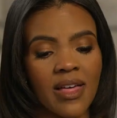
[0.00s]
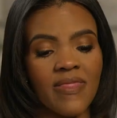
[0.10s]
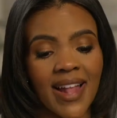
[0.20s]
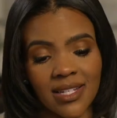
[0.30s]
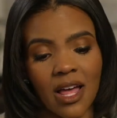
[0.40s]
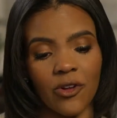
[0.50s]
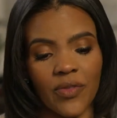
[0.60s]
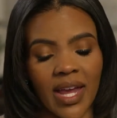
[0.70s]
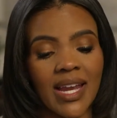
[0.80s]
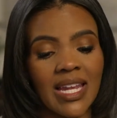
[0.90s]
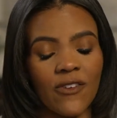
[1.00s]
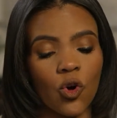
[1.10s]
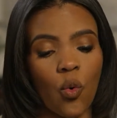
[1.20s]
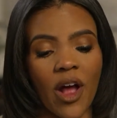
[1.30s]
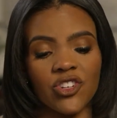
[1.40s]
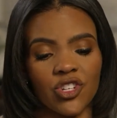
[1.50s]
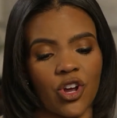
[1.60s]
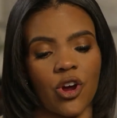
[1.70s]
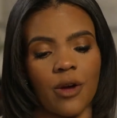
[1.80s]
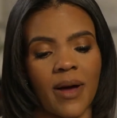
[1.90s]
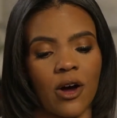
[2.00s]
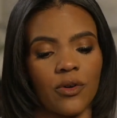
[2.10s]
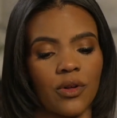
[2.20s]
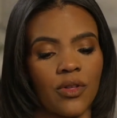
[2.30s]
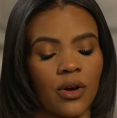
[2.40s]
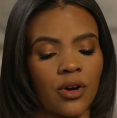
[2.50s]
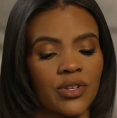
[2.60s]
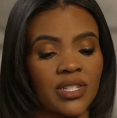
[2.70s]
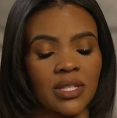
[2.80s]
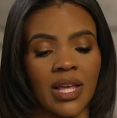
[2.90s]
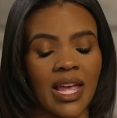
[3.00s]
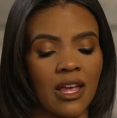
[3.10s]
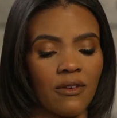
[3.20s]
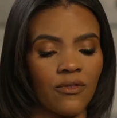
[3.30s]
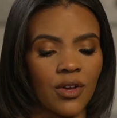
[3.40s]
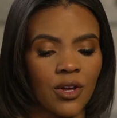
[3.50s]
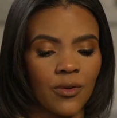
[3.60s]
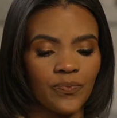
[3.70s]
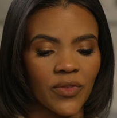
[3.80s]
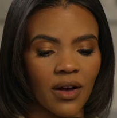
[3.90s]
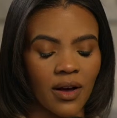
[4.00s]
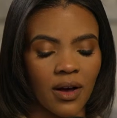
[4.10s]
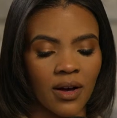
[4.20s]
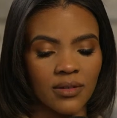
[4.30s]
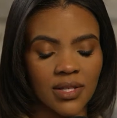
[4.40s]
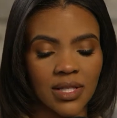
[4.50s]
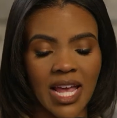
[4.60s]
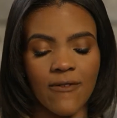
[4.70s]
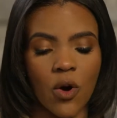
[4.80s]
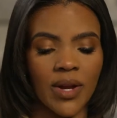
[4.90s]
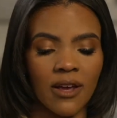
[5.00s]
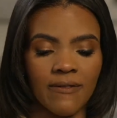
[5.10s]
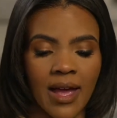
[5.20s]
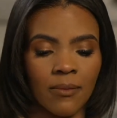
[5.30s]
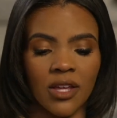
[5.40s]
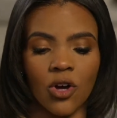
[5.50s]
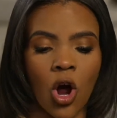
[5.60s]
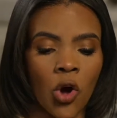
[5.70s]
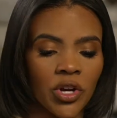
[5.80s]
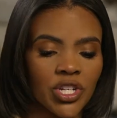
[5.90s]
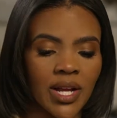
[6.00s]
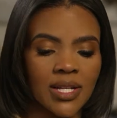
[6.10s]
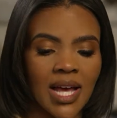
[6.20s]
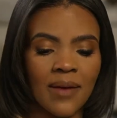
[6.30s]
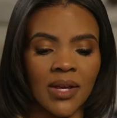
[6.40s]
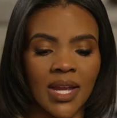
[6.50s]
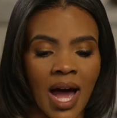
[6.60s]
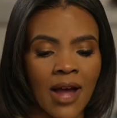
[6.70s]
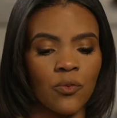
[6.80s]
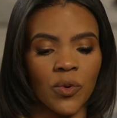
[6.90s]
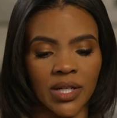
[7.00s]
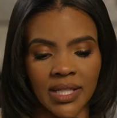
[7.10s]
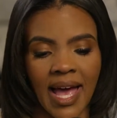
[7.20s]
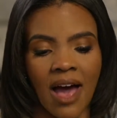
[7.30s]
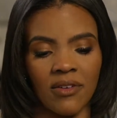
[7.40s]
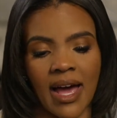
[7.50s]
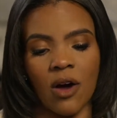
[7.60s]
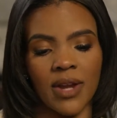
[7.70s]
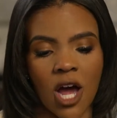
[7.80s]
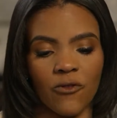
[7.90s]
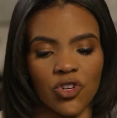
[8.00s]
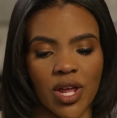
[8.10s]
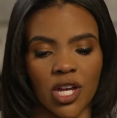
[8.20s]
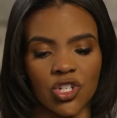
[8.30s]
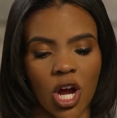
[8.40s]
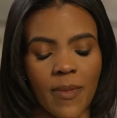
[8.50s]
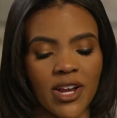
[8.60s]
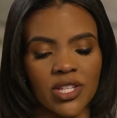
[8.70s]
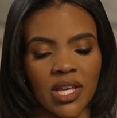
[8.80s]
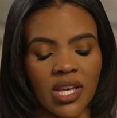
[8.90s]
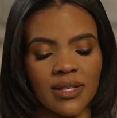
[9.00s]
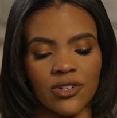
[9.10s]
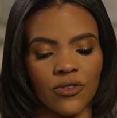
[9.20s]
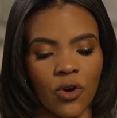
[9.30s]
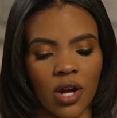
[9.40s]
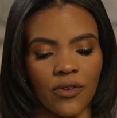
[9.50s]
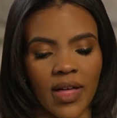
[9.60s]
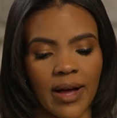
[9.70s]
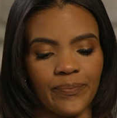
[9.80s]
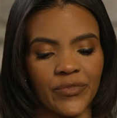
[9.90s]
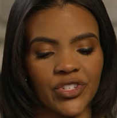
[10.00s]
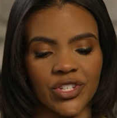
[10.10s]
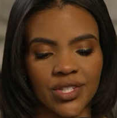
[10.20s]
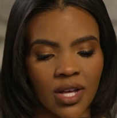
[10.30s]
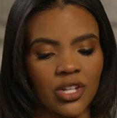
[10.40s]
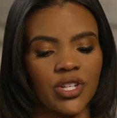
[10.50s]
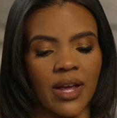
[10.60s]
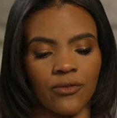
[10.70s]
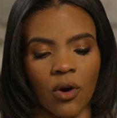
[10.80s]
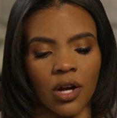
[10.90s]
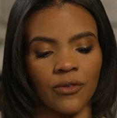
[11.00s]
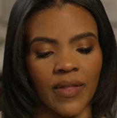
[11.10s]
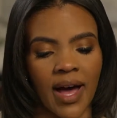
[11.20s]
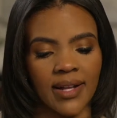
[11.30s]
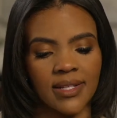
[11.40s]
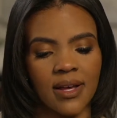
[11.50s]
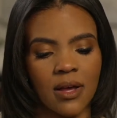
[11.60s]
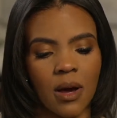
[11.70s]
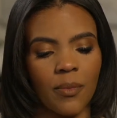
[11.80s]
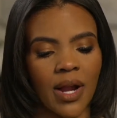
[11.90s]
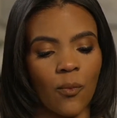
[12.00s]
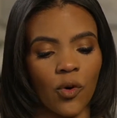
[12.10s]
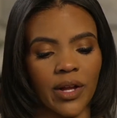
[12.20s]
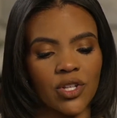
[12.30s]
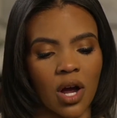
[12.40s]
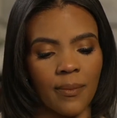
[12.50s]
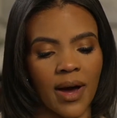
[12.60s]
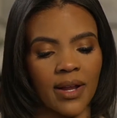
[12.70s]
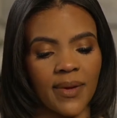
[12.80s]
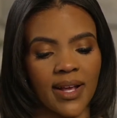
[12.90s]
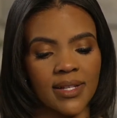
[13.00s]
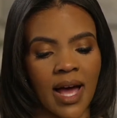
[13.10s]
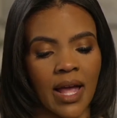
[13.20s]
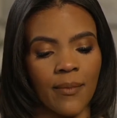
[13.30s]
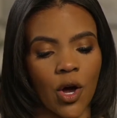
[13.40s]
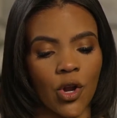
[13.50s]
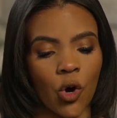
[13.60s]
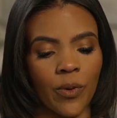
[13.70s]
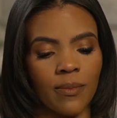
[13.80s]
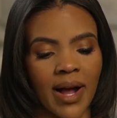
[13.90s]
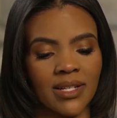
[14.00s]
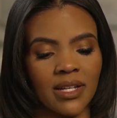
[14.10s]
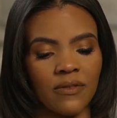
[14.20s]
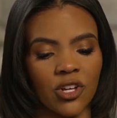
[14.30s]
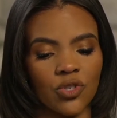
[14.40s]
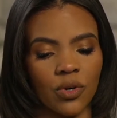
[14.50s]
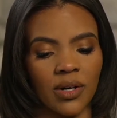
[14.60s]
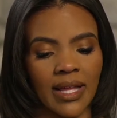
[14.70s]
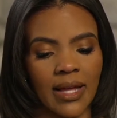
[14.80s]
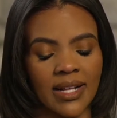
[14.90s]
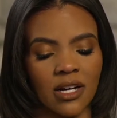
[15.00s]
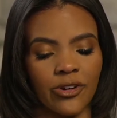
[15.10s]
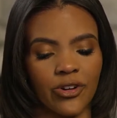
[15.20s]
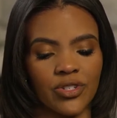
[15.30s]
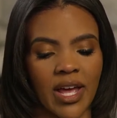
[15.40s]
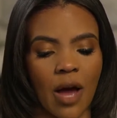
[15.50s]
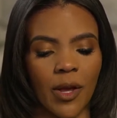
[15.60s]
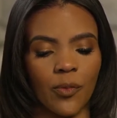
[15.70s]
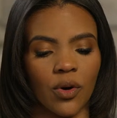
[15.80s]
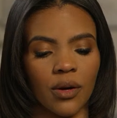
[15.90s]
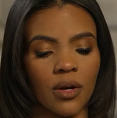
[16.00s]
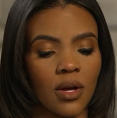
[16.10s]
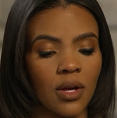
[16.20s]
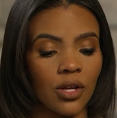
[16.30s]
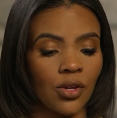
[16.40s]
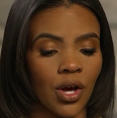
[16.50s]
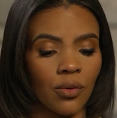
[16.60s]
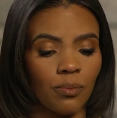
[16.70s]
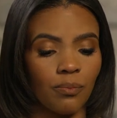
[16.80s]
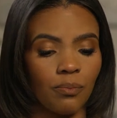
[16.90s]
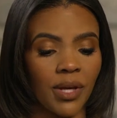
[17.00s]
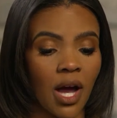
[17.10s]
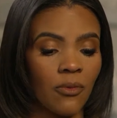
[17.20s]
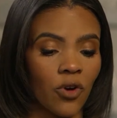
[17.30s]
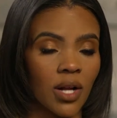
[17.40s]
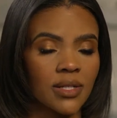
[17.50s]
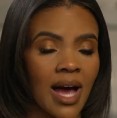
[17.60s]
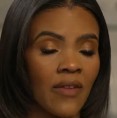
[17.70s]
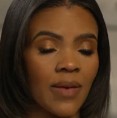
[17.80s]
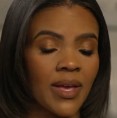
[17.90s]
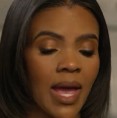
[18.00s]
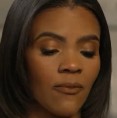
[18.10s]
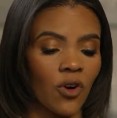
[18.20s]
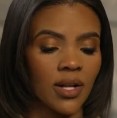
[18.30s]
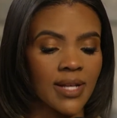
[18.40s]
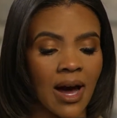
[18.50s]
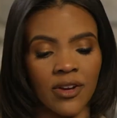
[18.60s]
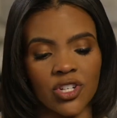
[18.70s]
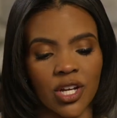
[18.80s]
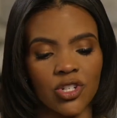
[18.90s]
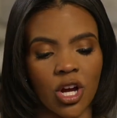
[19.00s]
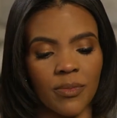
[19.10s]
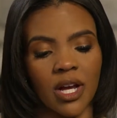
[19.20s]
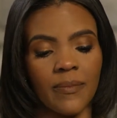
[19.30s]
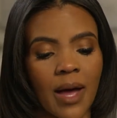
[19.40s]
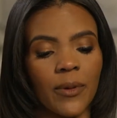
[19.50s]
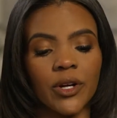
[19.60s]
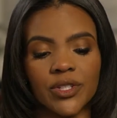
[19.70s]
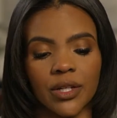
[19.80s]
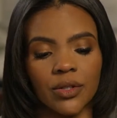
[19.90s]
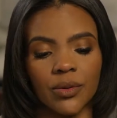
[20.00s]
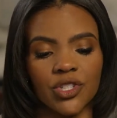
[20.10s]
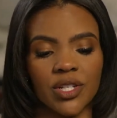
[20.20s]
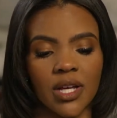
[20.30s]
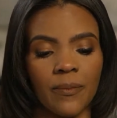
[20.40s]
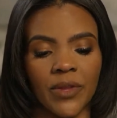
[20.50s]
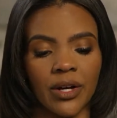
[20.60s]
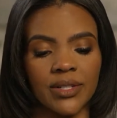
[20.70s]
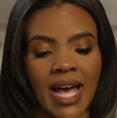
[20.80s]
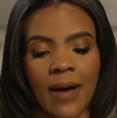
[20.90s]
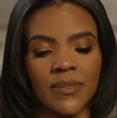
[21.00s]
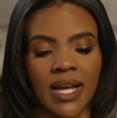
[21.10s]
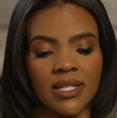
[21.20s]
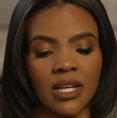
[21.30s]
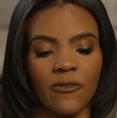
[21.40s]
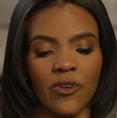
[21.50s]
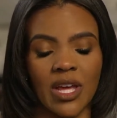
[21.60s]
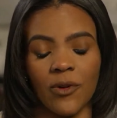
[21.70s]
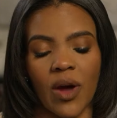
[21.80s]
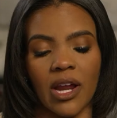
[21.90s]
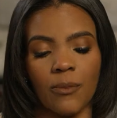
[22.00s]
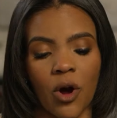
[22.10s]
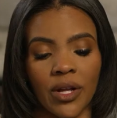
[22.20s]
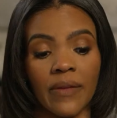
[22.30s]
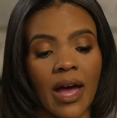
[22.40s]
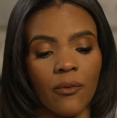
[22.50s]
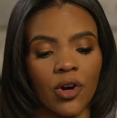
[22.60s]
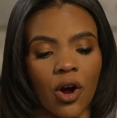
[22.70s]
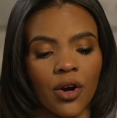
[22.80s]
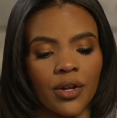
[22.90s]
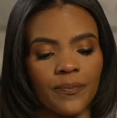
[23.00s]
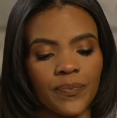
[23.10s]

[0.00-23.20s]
That's another thing. He didn't even question her about her slave owning family, the origins. I mean, I really have it out now for Shannon Sharpe. I just think he's such a fraud for that. Just such a fraud for that. But I'm willing to talk about it because I am an open-minded individual and I like to understand how people, become frauds, how they became frauds. How did Shannon Sharpe become that person who is just up there tap dancing for the Democratic Party in that regard?